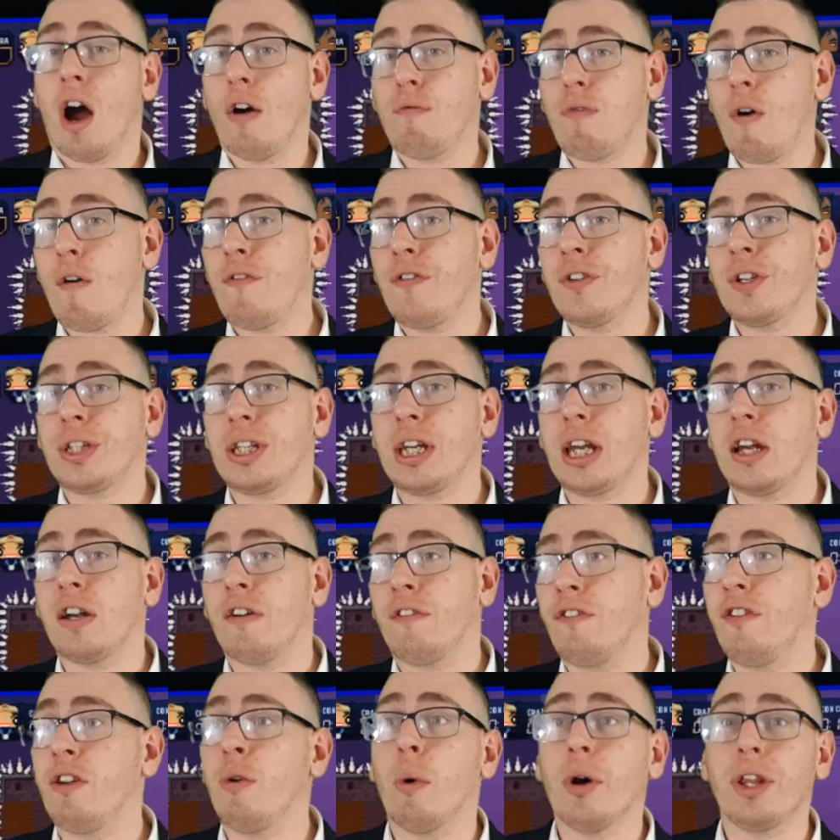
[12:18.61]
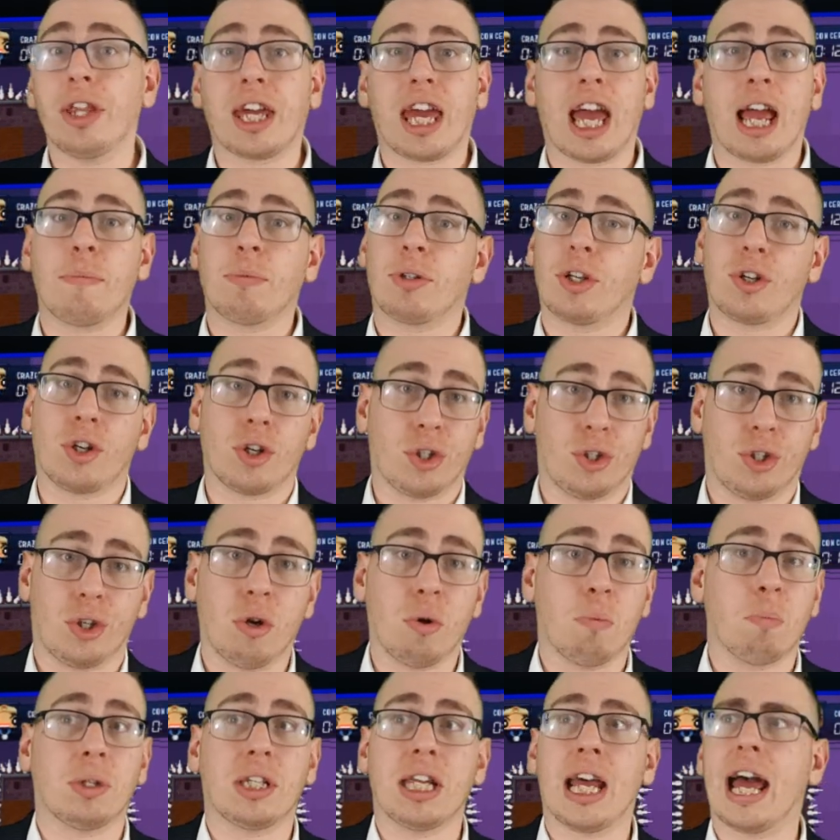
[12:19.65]
I've referenced it in a few other games such as
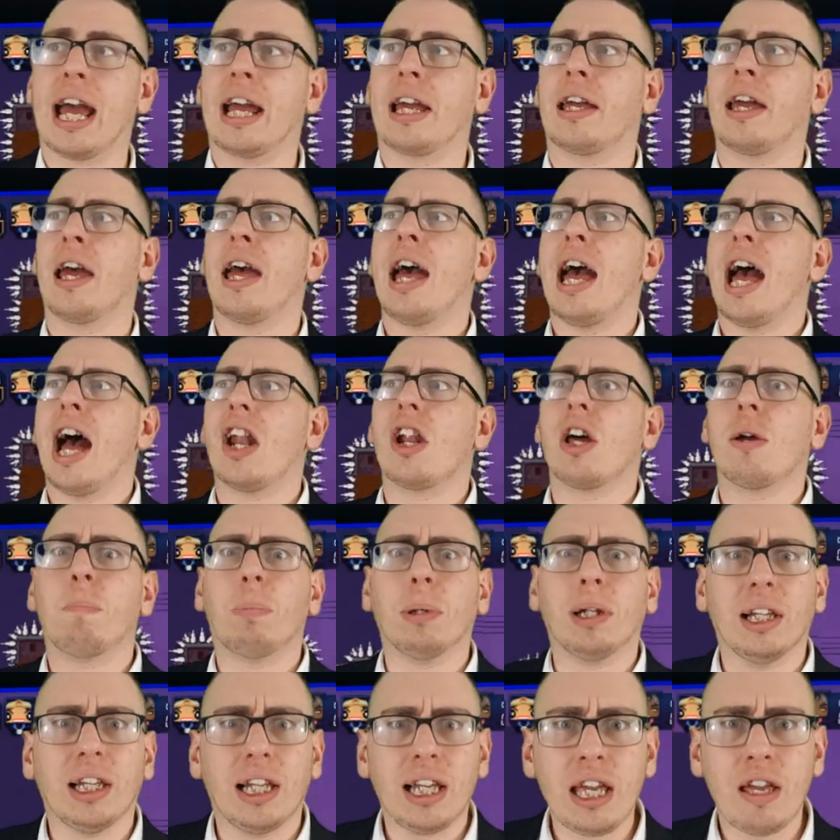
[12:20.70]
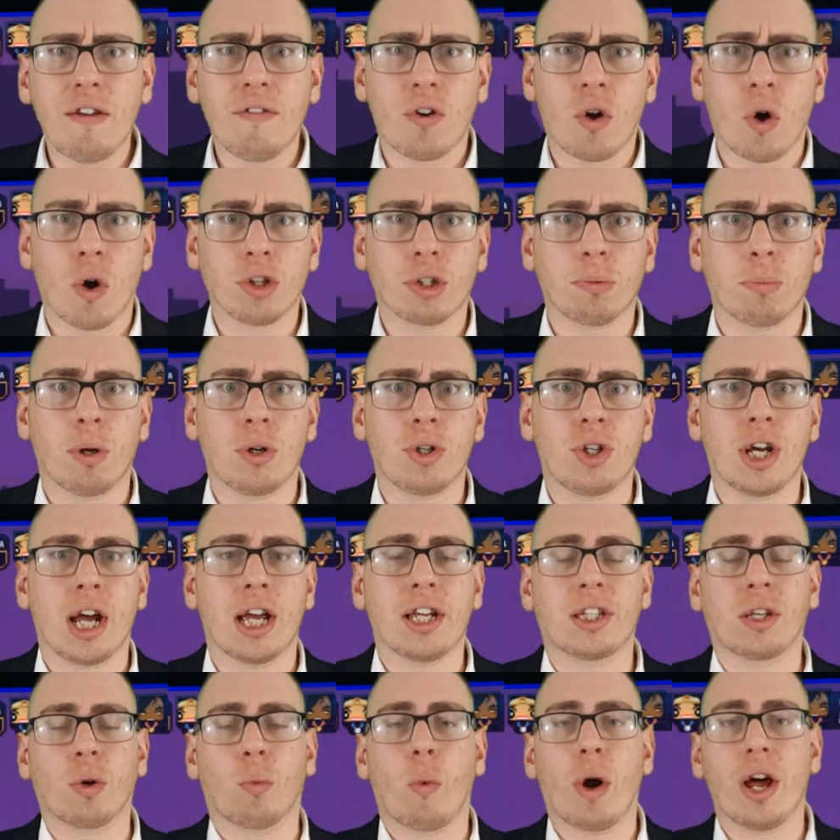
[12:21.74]
Doom Tank and I believe Cosimo
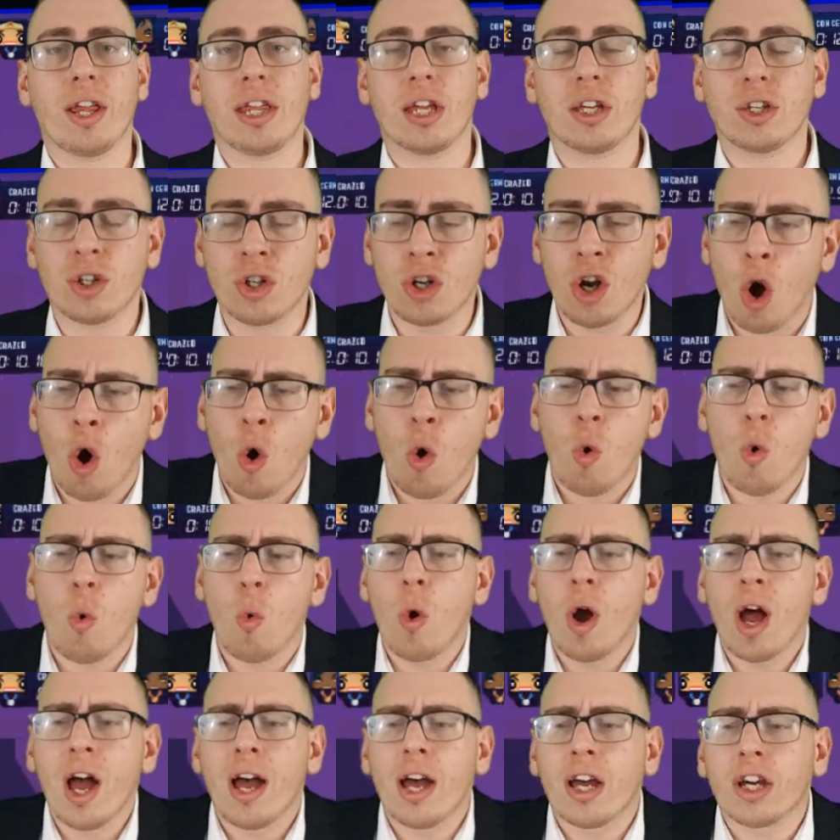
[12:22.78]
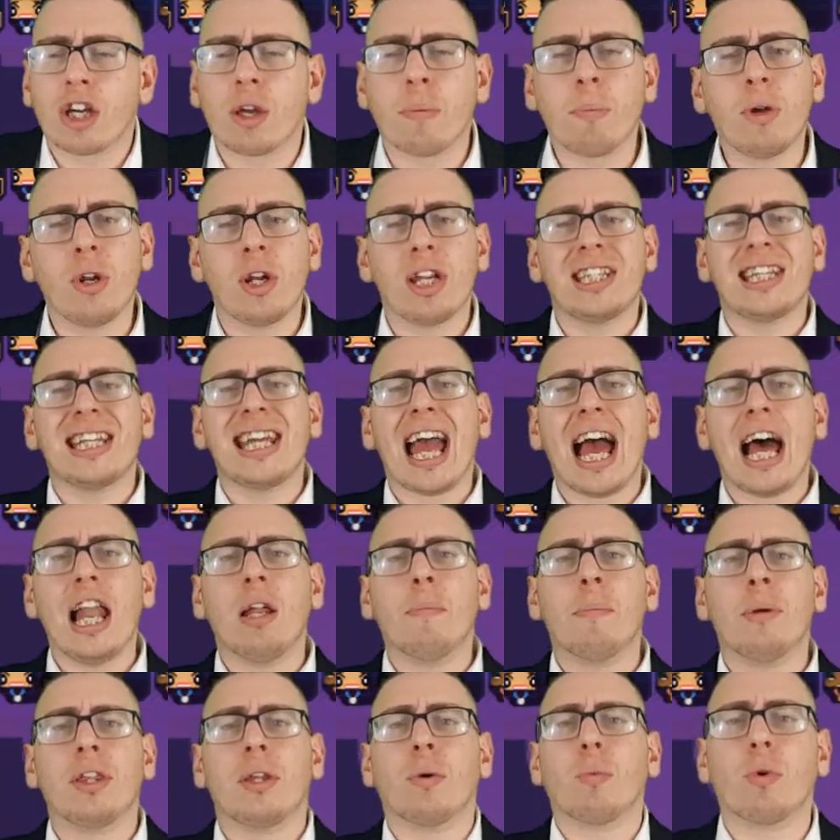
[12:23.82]
Chaser, where there's no community
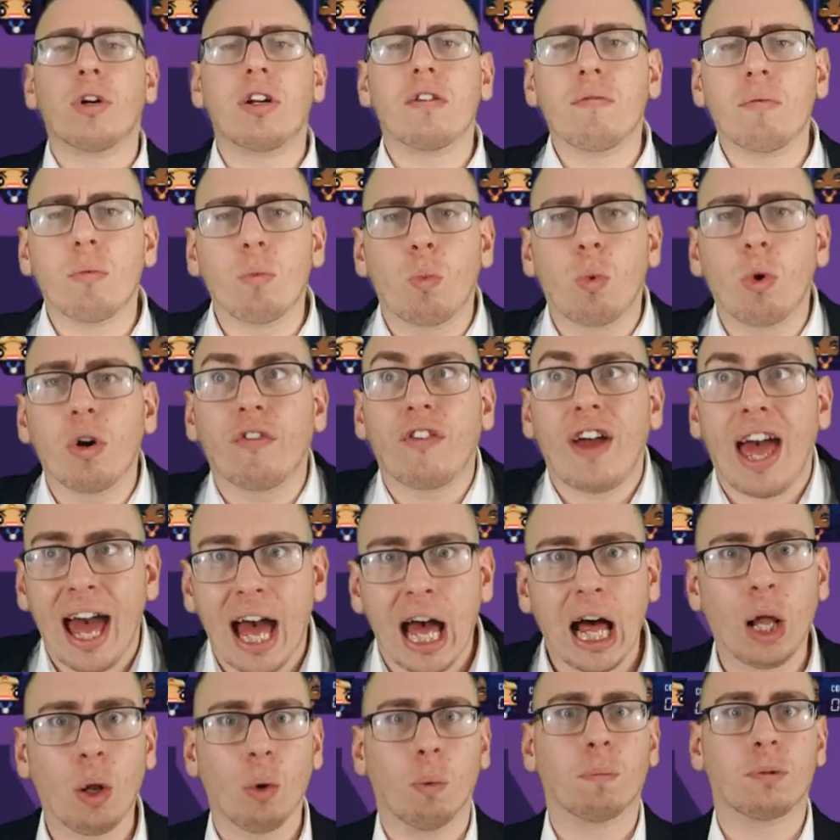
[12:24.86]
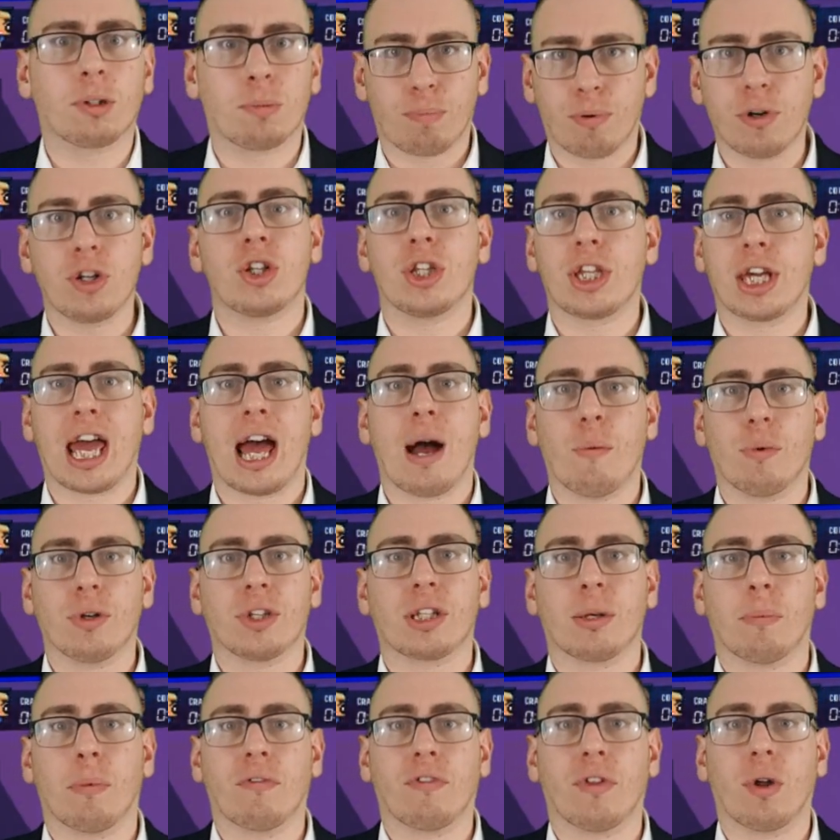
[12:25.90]
element that would have helped bridge the gap
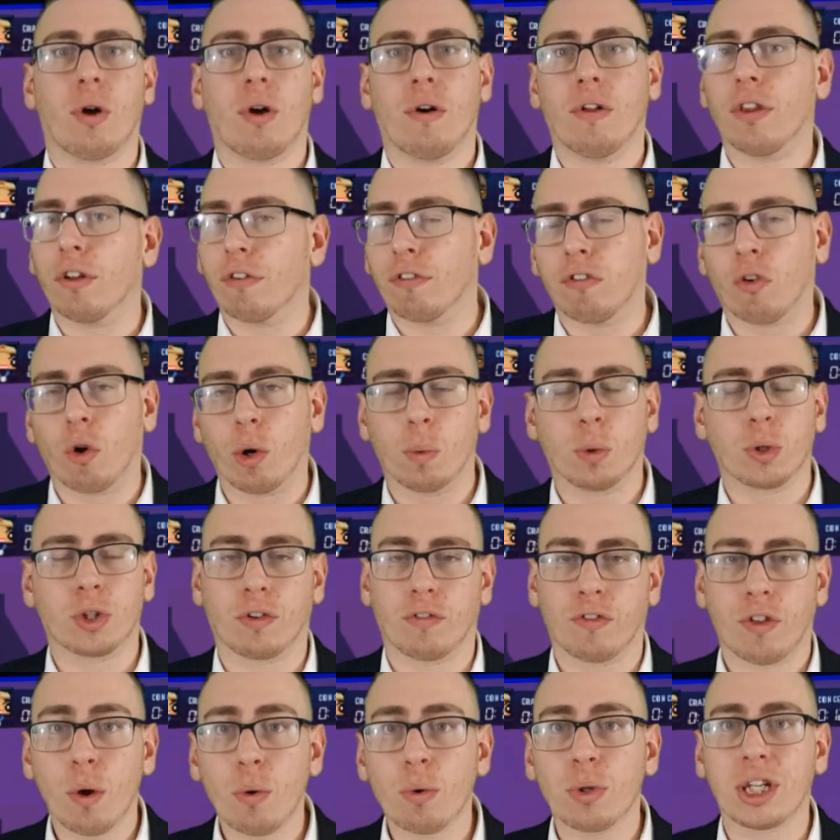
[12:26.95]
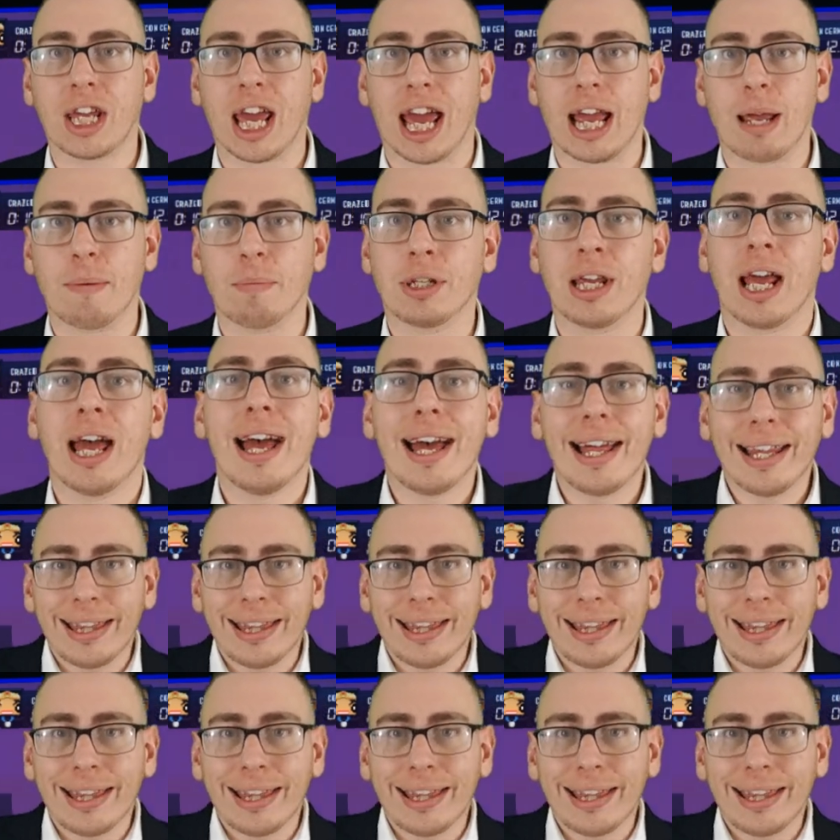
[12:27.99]
with some of the foibles of those games.